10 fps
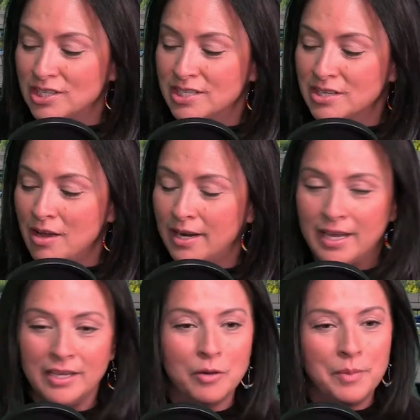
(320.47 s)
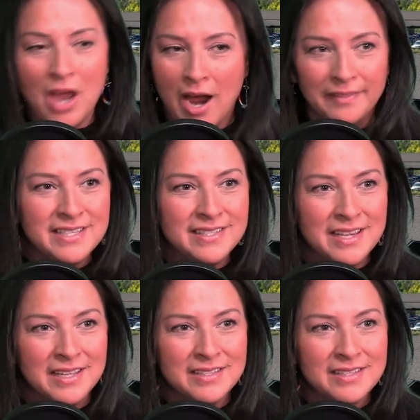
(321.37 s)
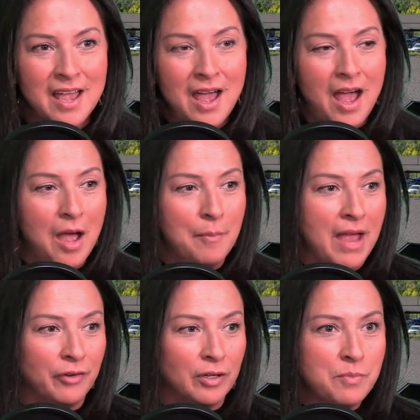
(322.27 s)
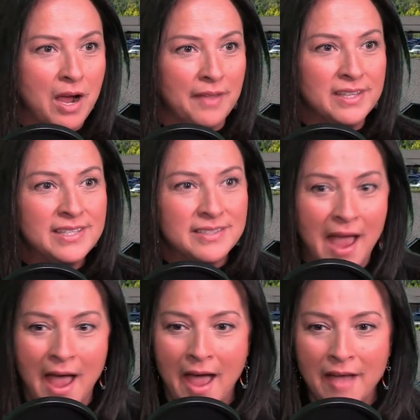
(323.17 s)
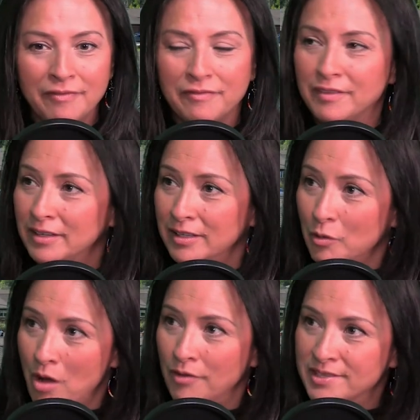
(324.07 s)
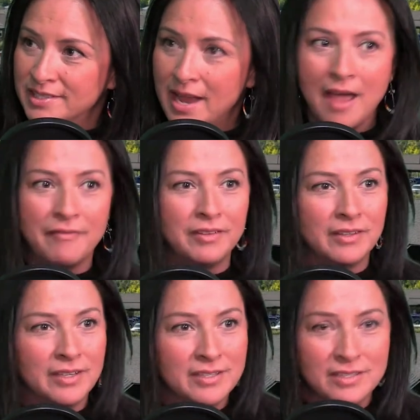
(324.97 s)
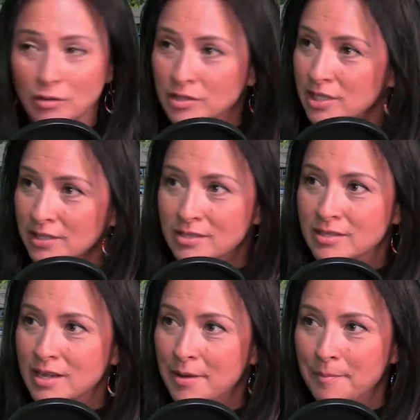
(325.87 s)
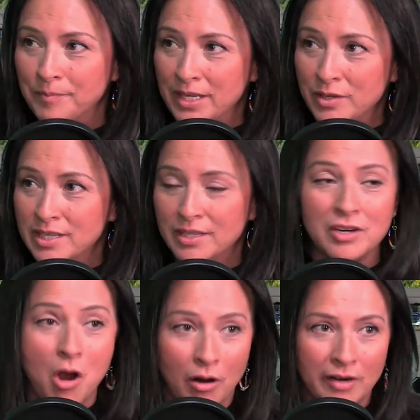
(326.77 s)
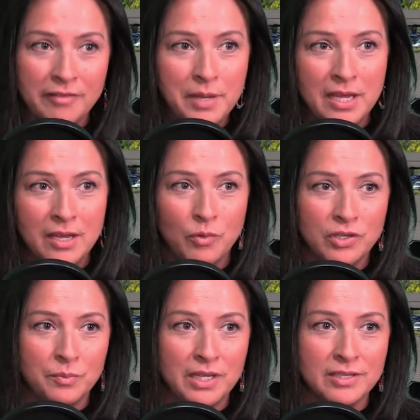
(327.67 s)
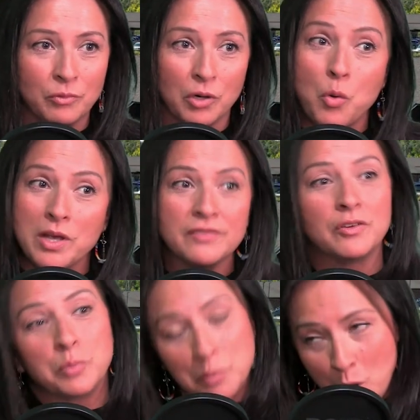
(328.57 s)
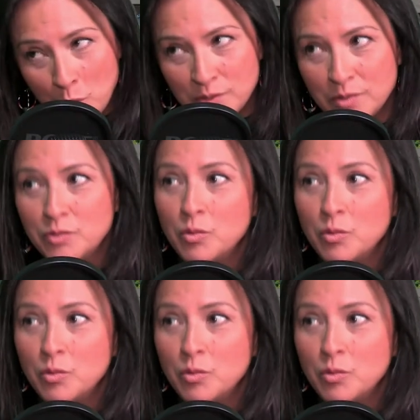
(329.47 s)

not a, behind the scenes, effort by the staff, all the staff and the consultants, like you said, an RFP, which means a request for proposals will be